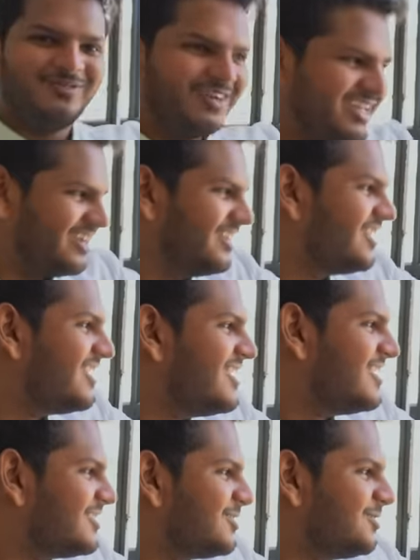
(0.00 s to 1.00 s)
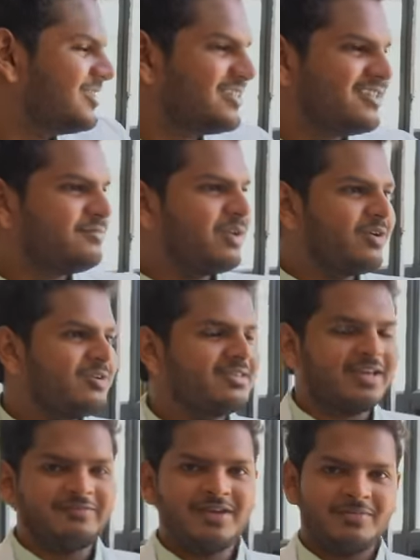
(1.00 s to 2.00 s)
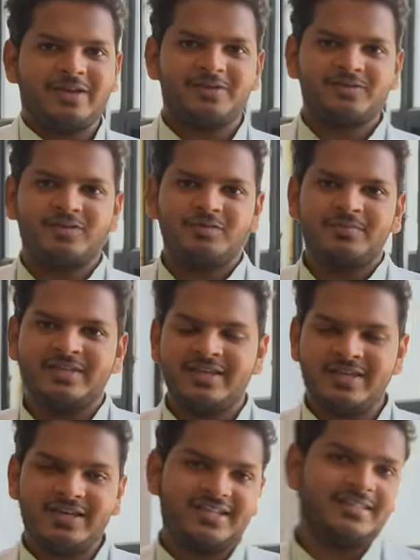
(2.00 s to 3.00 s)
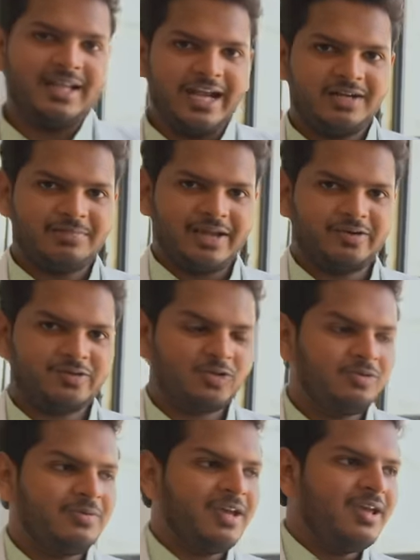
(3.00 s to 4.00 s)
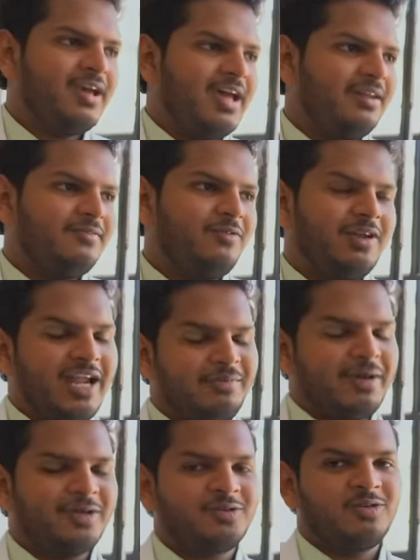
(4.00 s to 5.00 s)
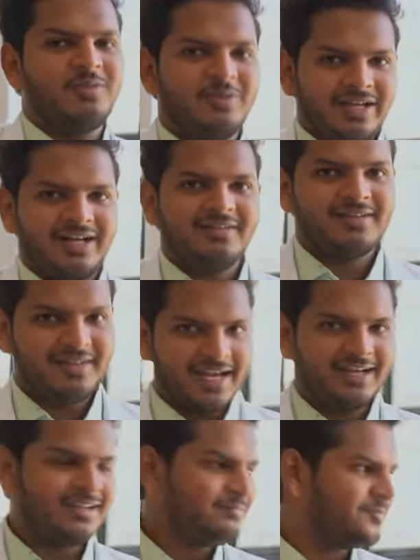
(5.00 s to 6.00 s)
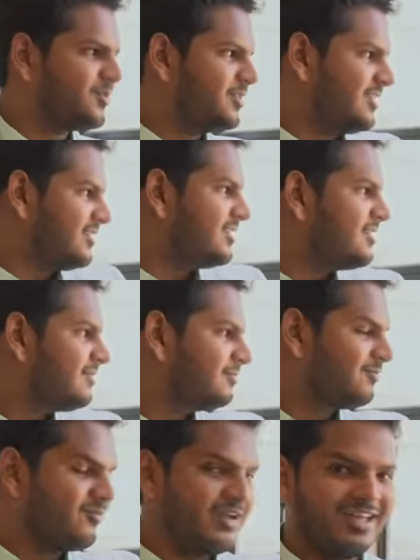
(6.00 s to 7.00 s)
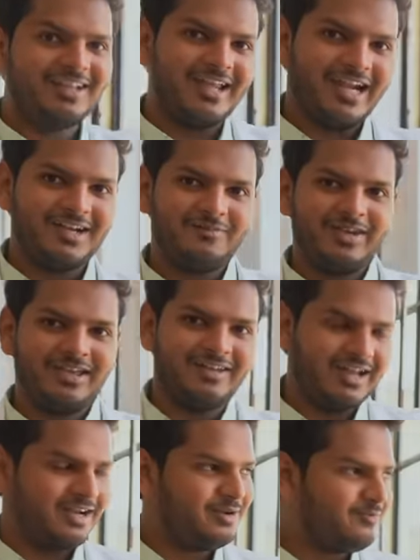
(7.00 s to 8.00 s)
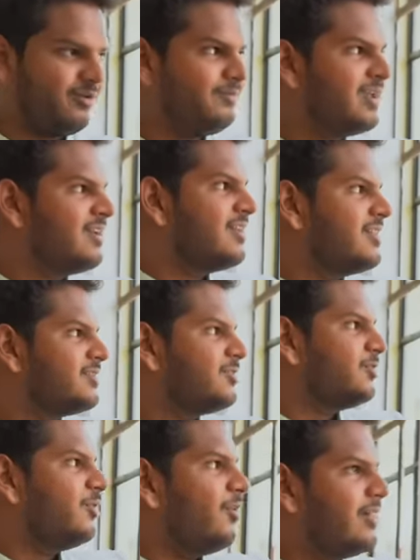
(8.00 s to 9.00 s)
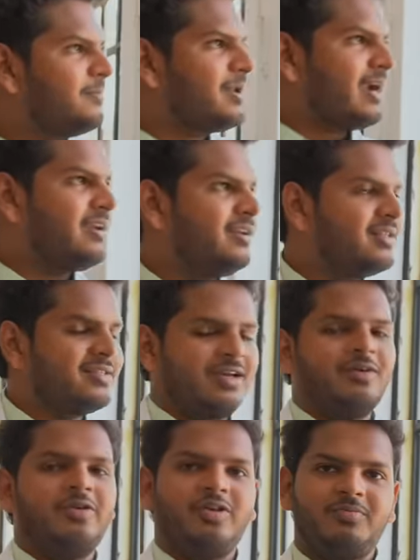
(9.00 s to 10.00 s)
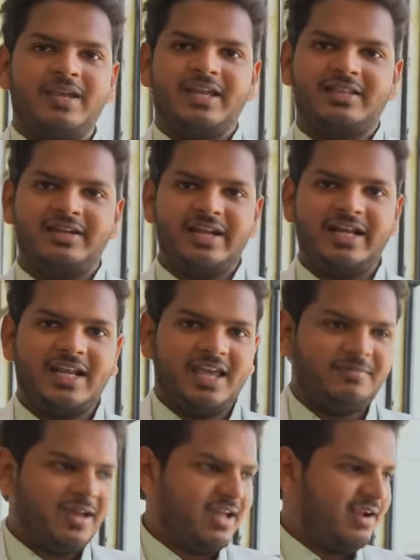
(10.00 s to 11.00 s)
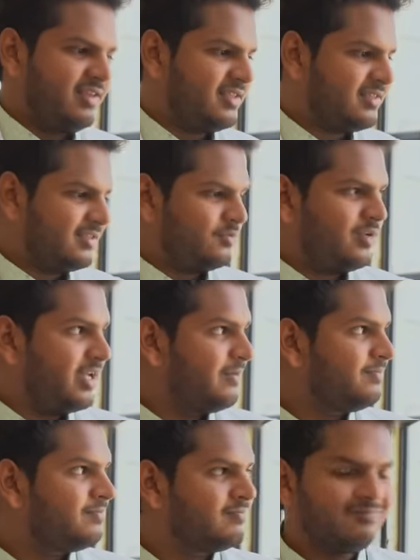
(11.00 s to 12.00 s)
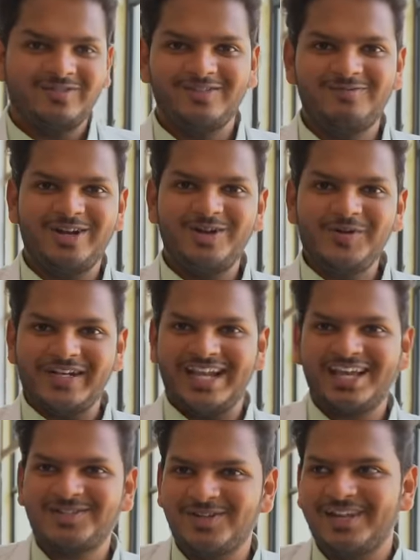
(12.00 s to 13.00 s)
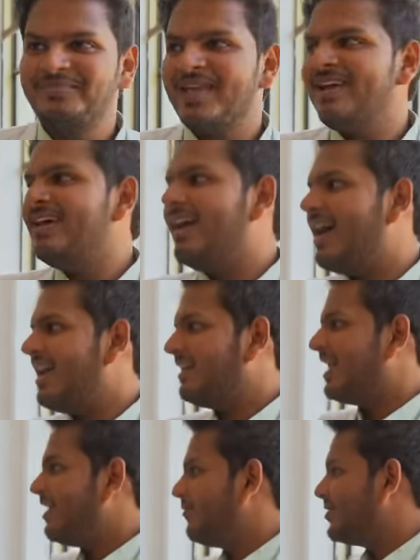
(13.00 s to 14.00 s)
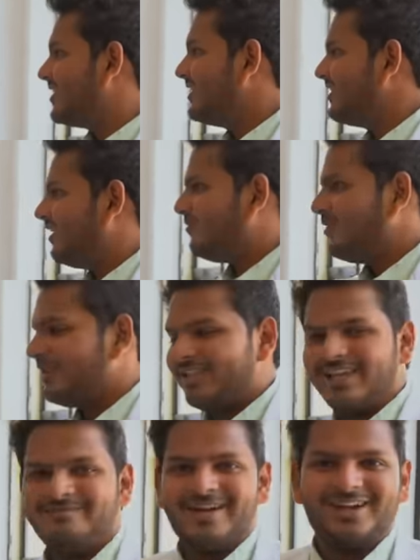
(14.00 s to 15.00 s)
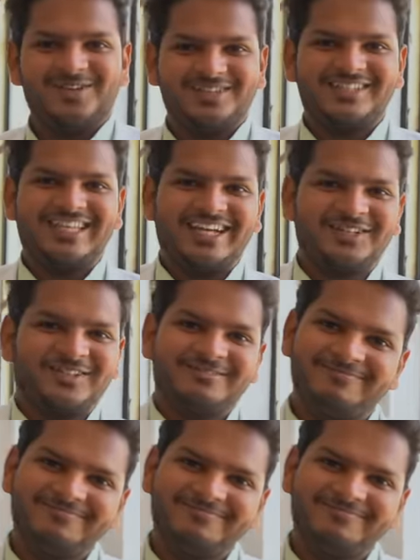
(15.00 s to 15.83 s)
over here. So this is because every microscope is here is the light microscope, and for light microscope you need light. So this is where the light we get it from. So all the practicals are going to be in the daytime, and this is where we do it actually. And that was it for the hematology section.